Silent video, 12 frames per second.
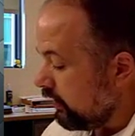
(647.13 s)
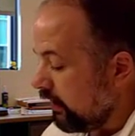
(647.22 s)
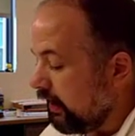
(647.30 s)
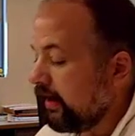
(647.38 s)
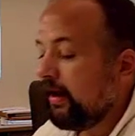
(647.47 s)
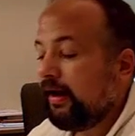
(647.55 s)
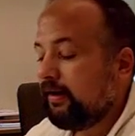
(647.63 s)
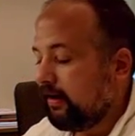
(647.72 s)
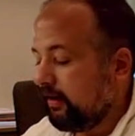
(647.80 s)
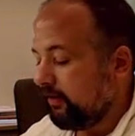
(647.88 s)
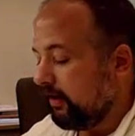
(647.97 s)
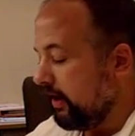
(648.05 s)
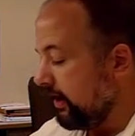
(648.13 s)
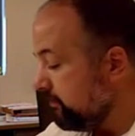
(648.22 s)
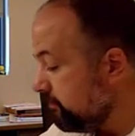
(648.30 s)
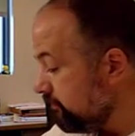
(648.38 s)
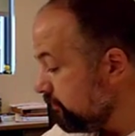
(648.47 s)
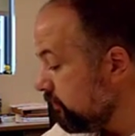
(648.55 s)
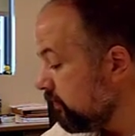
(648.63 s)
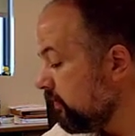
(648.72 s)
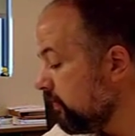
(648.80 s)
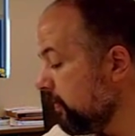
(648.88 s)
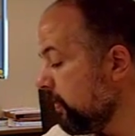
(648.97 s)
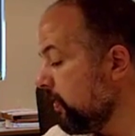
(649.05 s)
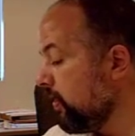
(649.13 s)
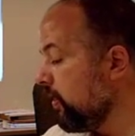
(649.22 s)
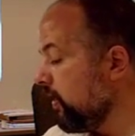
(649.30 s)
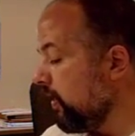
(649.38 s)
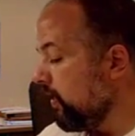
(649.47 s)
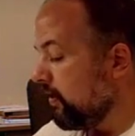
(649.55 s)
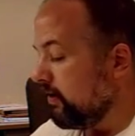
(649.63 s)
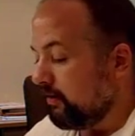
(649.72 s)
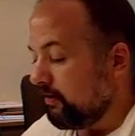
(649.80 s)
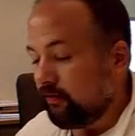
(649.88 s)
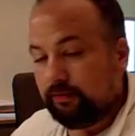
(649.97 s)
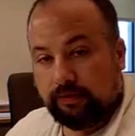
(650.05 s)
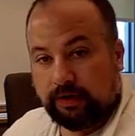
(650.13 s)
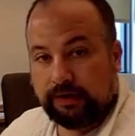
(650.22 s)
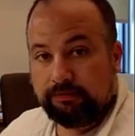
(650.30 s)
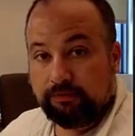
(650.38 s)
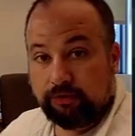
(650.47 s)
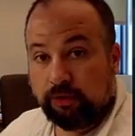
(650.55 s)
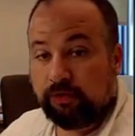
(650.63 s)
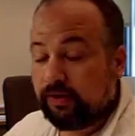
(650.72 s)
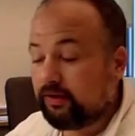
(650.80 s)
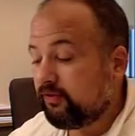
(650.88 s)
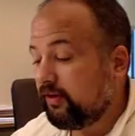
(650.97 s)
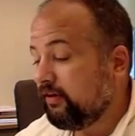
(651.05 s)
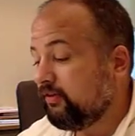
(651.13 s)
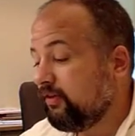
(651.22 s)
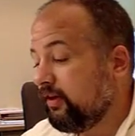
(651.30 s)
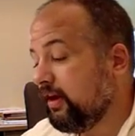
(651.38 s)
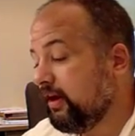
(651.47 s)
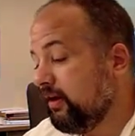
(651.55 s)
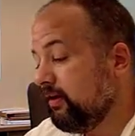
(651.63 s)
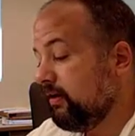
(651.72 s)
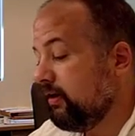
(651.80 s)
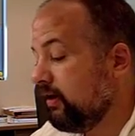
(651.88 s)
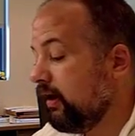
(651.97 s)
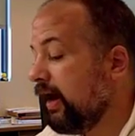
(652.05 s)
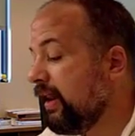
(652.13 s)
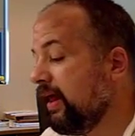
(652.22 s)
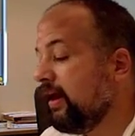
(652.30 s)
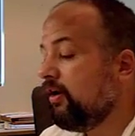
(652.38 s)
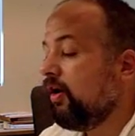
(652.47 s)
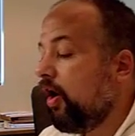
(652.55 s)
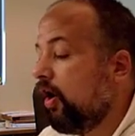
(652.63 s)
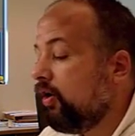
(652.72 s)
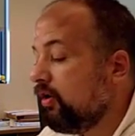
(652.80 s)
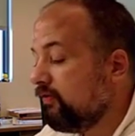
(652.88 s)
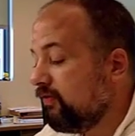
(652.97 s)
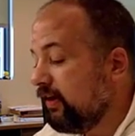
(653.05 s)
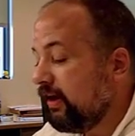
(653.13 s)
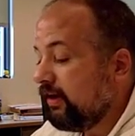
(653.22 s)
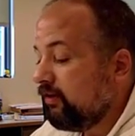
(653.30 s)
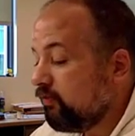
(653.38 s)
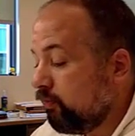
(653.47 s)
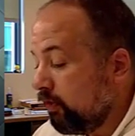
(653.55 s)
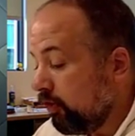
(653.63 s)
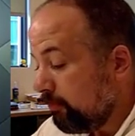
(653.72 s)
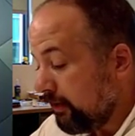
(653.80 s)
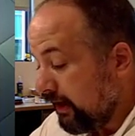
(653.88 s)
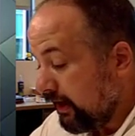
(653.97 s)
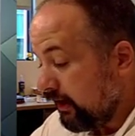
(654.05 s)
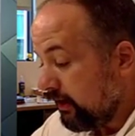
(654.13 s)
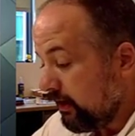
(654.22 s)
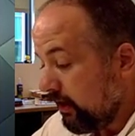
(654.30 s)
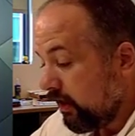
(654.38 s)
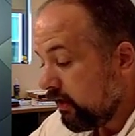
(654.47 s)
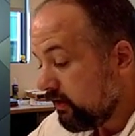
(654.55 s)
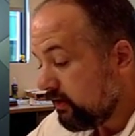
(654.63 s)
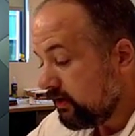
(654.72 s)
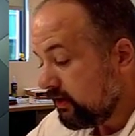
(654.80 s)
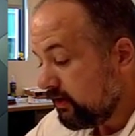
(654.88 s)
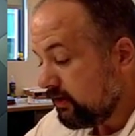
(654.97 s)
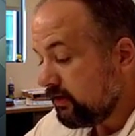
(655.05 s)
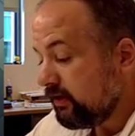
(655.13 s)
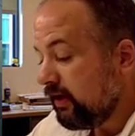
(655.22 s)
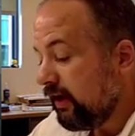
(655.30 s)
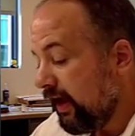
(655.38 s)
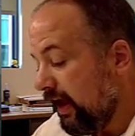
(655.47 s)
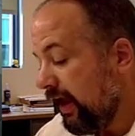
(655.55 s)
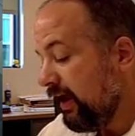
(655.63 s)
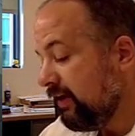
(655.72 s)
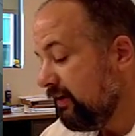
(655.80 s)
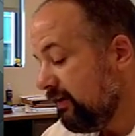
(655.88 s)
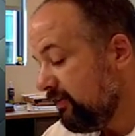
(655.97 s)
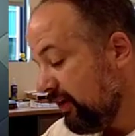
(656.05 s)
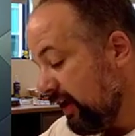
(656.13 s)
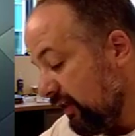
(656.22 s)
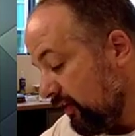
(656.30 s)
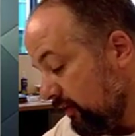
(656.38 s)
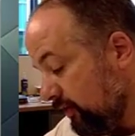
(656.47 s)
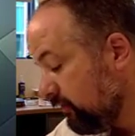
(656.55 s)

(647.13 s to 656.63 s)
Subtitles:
And on down the line. All right, so this is the, and then all of these will be ANDed together.